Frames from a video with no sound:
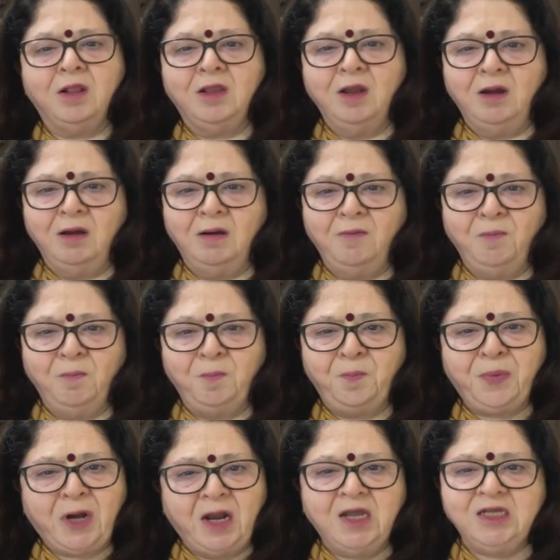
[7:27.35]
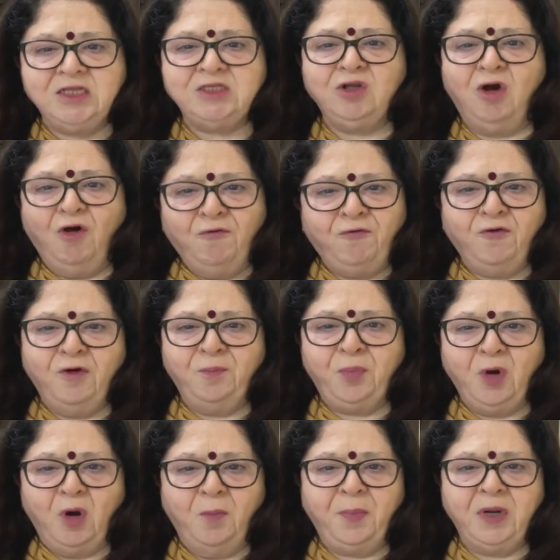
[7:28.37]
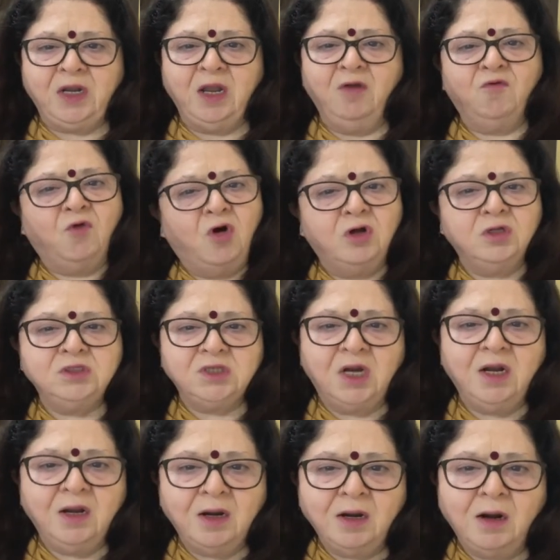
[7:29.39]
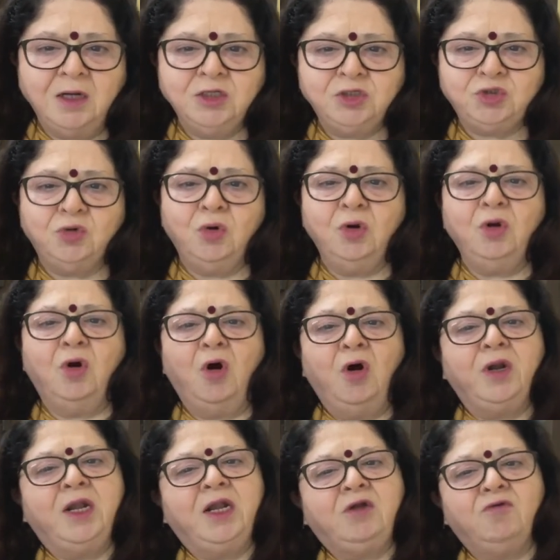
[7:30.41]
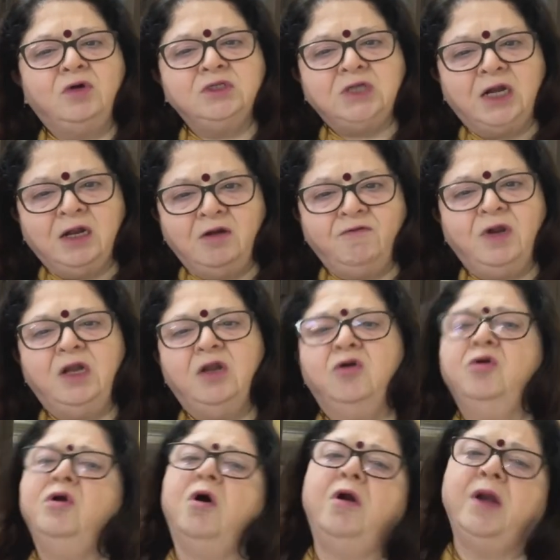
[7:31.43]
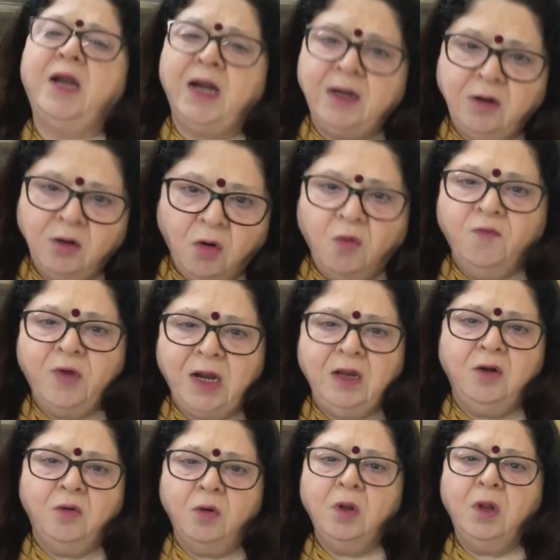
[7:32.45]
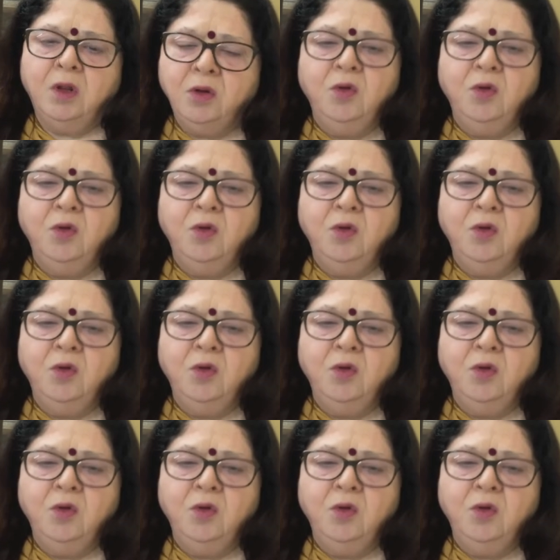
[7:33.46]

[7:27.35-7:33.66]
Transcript: the price of property was under control, or it was undervalued or had no value.